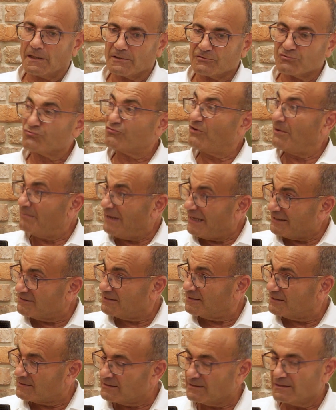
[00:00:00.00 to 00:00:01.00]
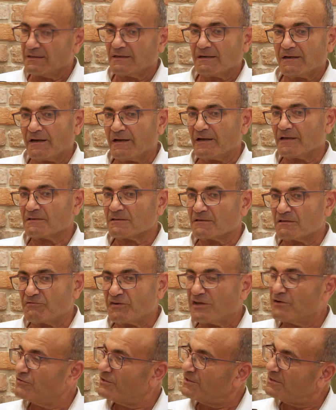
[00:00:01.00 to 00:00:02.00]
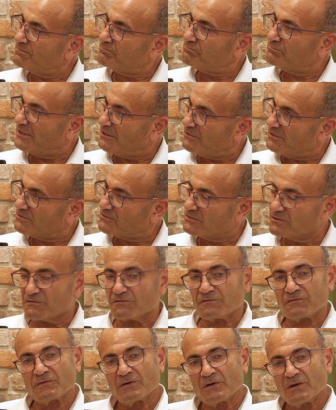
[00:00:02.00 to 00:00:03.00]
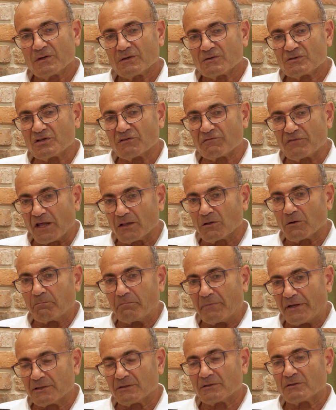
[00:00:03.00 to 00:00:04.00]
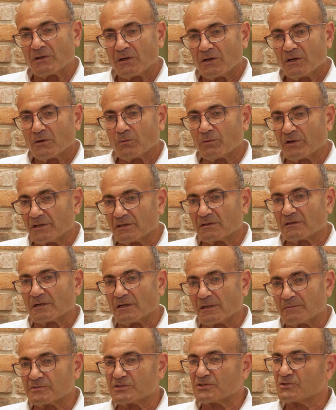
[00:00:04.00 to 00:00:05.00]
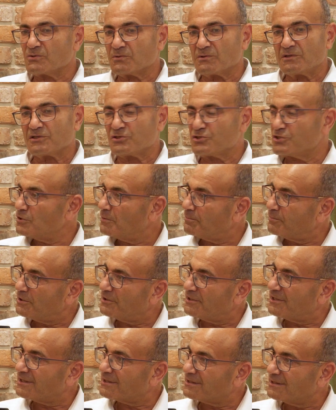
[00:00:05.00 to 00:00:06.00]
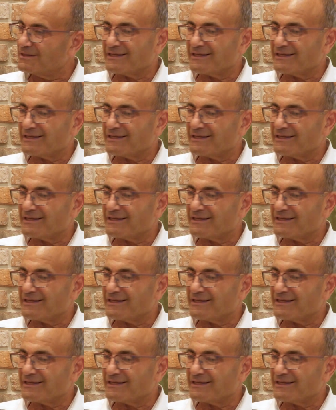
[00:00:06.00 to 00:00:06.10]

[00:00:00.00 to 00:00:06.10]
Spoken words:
dramatic and very imperative development when it comes to the geopolitical